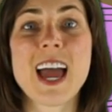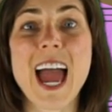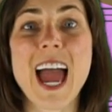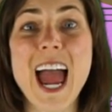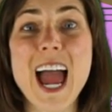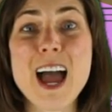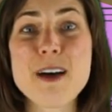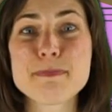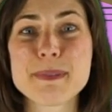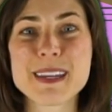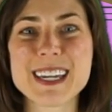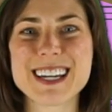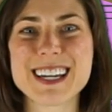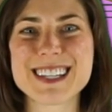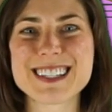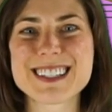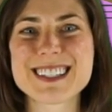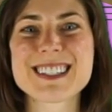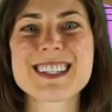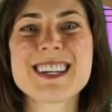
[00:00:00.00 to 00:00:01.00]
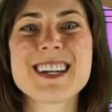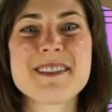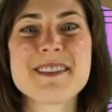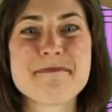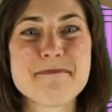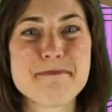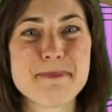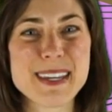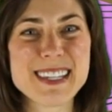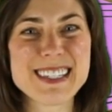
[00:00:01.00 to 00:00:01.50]
happiest,
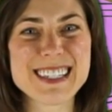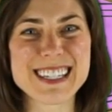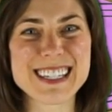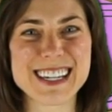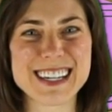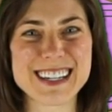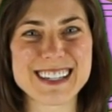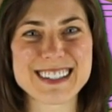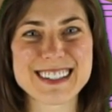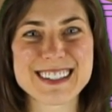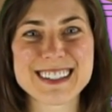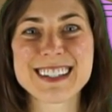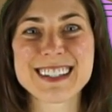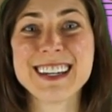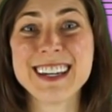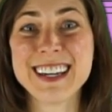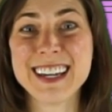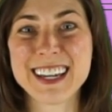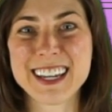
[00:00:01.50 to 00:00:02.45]
busiest.